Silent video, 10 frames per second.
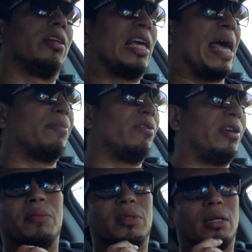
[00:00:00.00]
cabin right
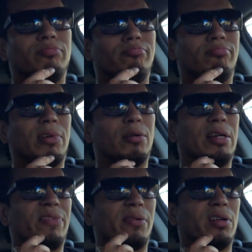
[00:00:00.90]
here, I was like, I don't know
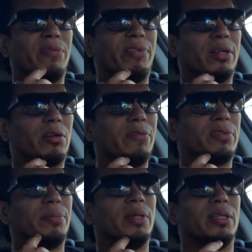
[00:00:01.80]
if I'm gonna fit
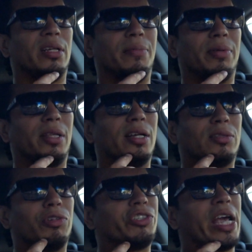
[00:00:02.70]
comfortably in there. But then I
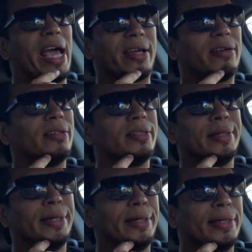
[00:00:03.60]
saw Shaq.
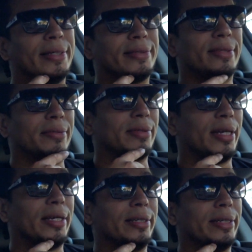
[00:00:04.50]
So I was
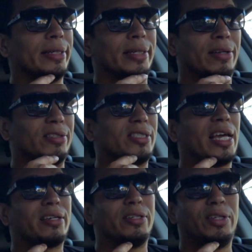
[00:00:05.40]
like, if
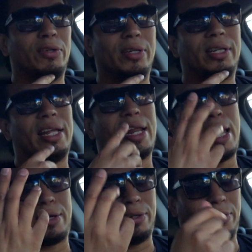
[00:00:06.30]
Shaq could do it, then
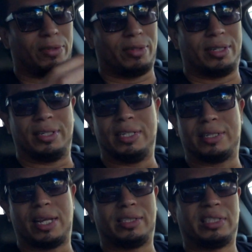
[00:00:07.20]
I could do it. He's
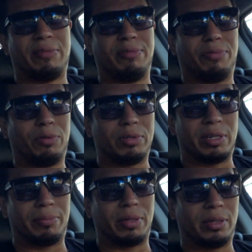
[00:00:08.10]
like 7'4" or
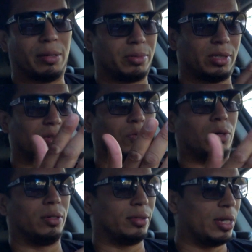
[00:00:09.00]
something. I'm
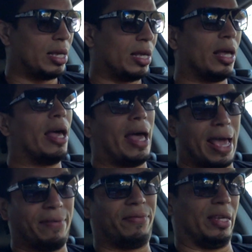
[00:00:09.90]
6'1".
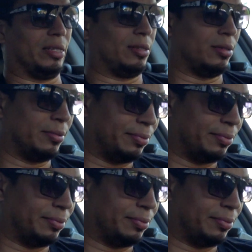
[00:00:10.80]
I fit.